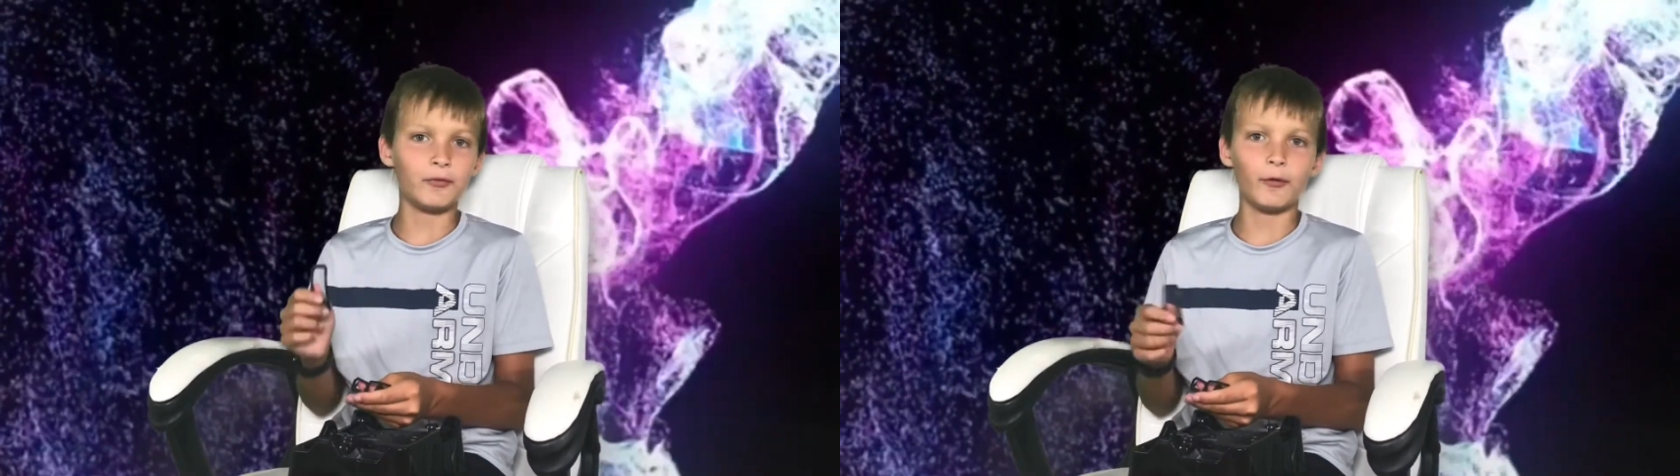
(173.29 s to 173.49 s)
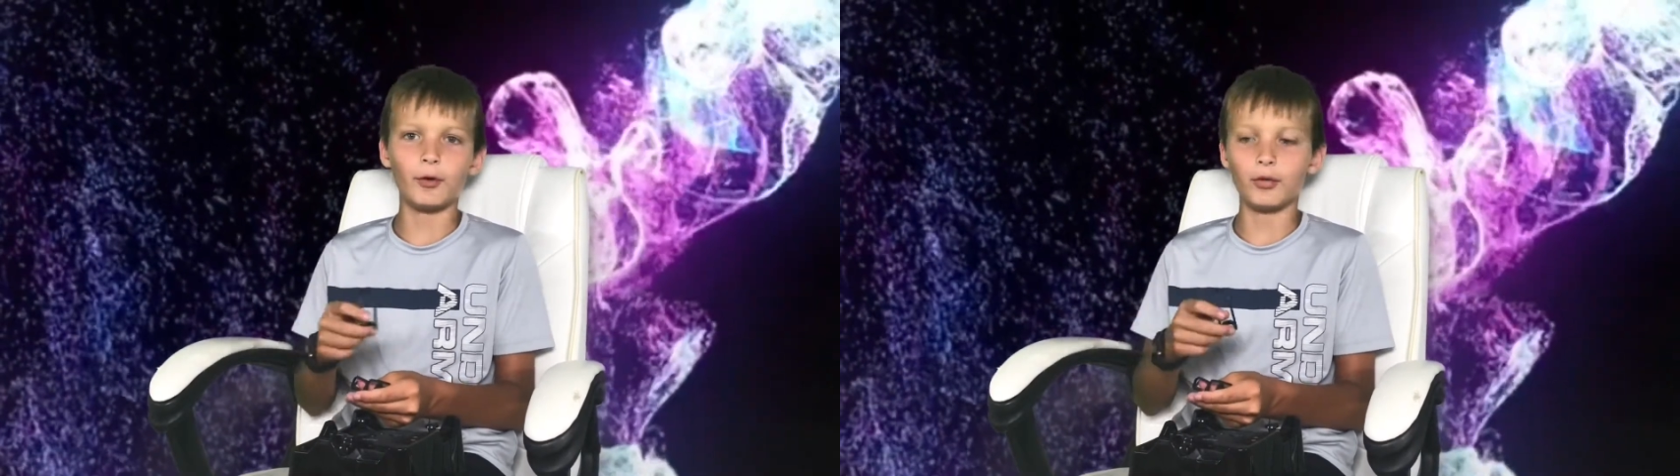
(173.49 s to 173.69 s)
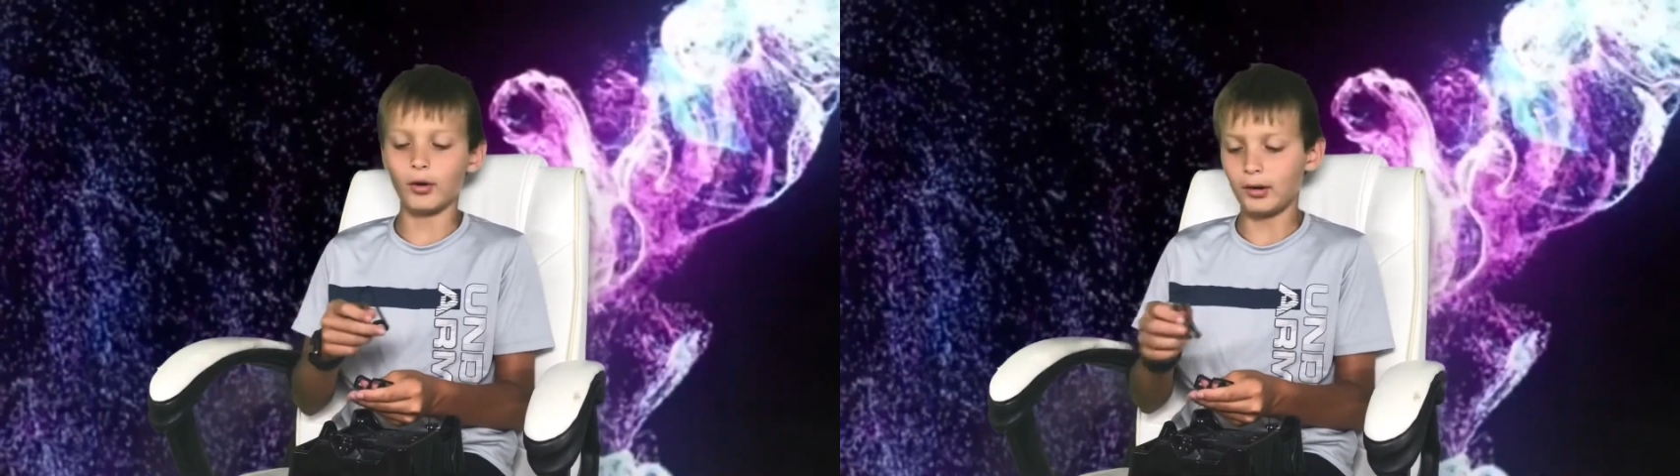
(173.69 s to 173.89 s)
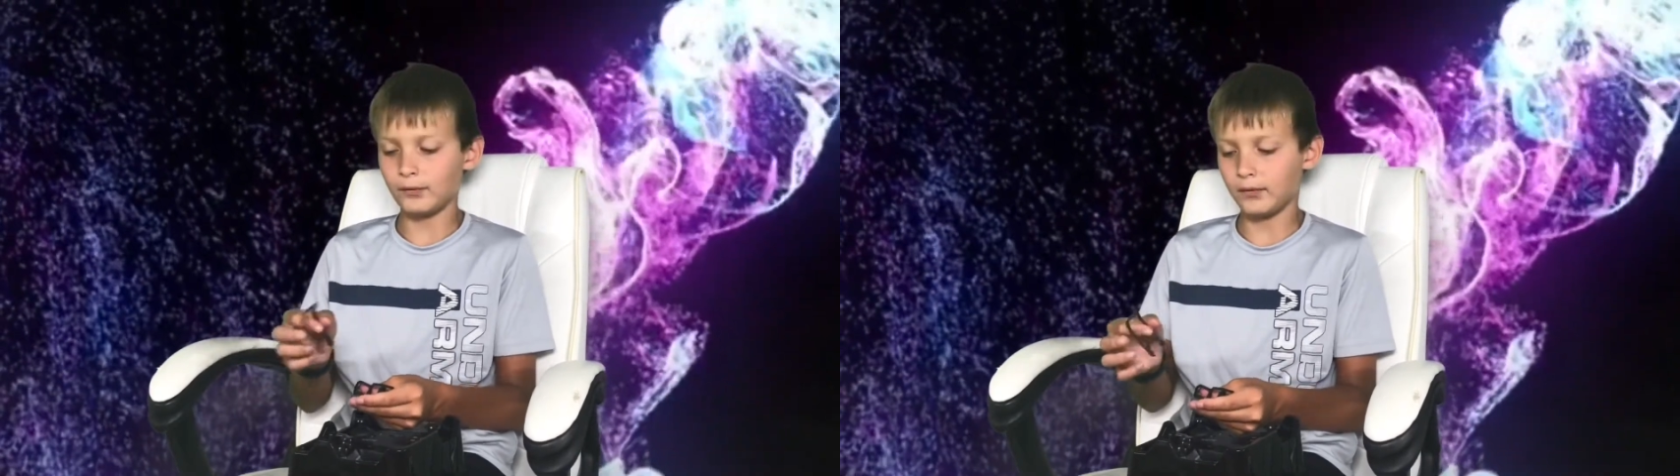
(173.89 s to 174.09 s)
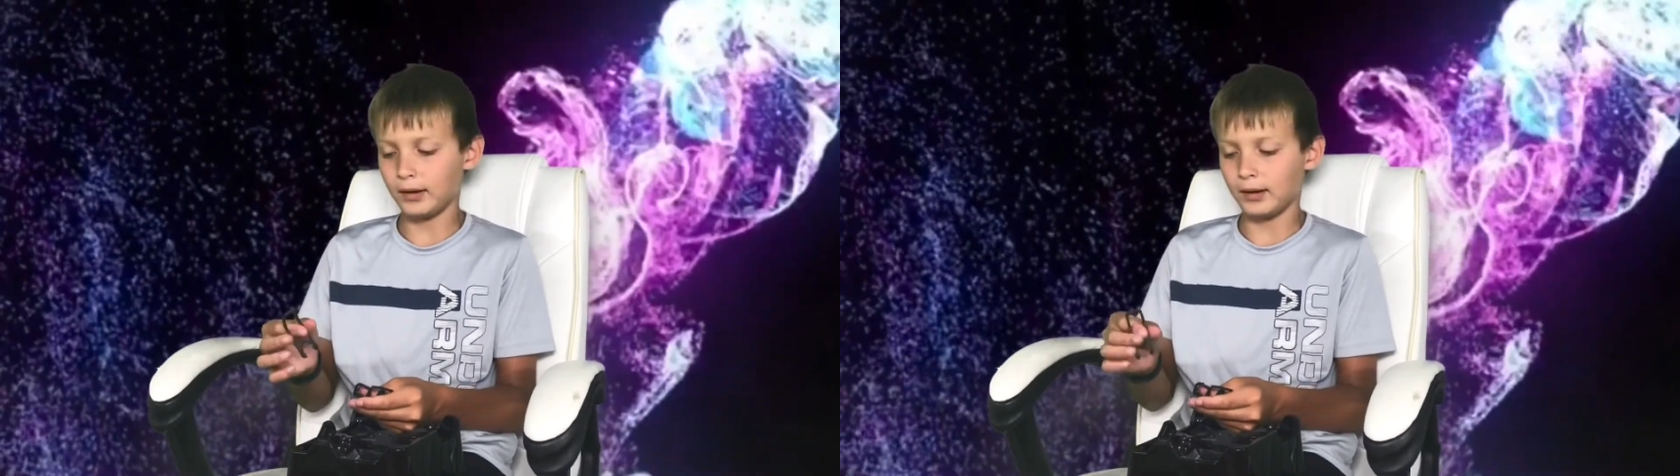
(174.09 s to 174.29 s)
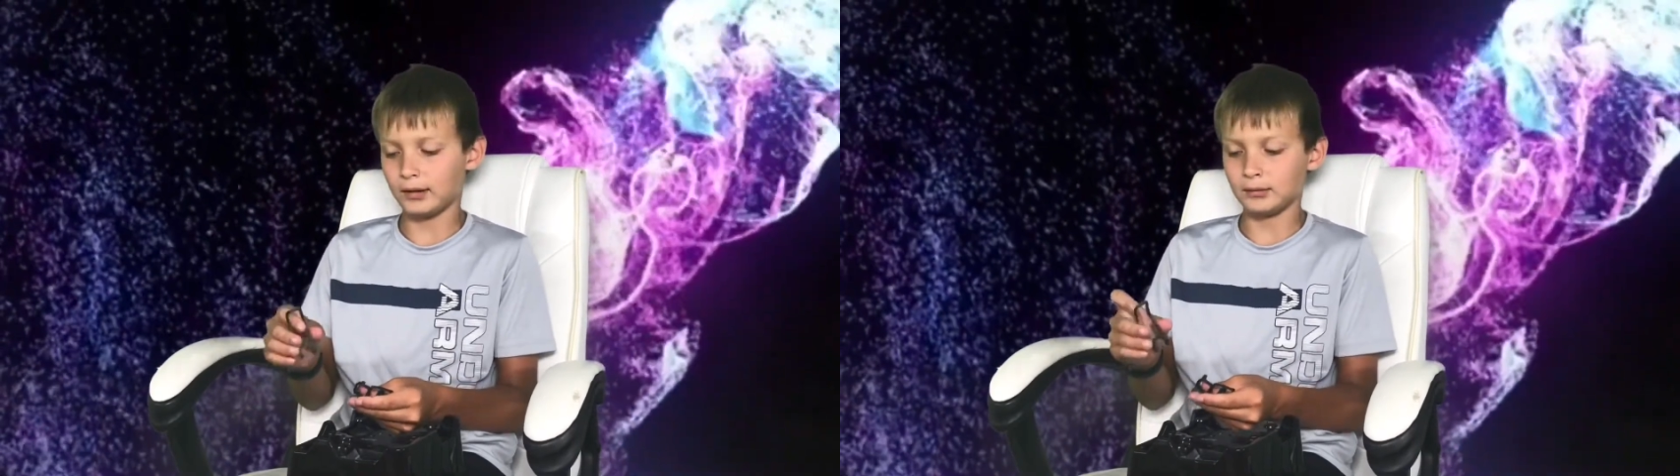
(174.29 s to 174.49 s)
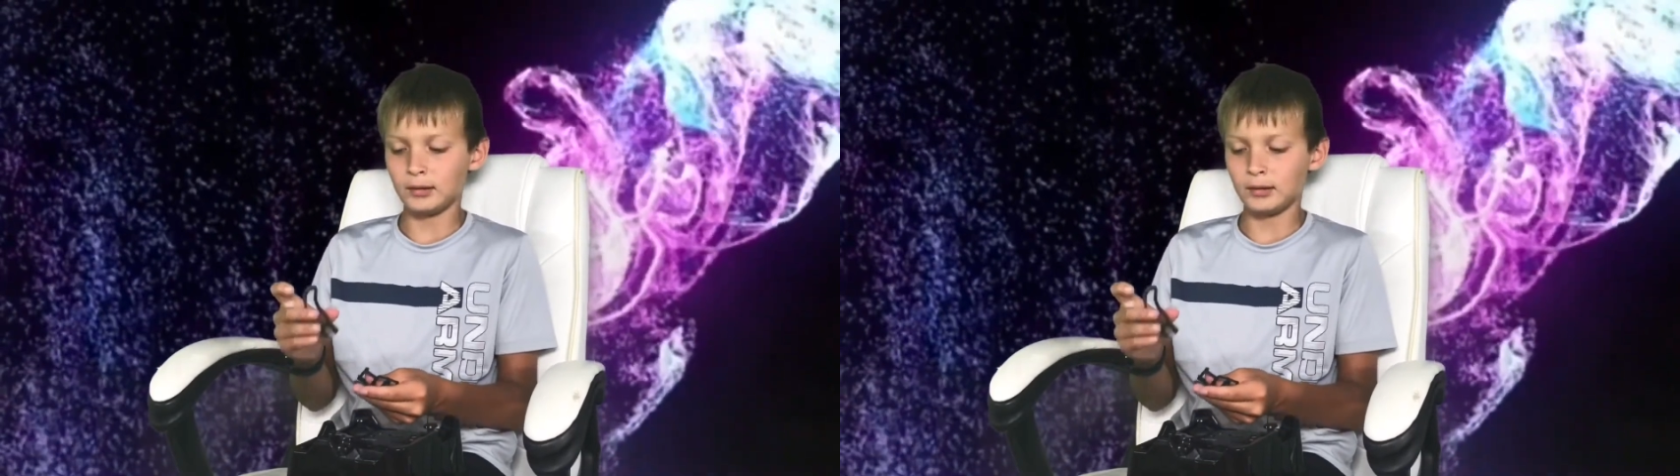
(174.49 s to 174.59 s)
fall off, and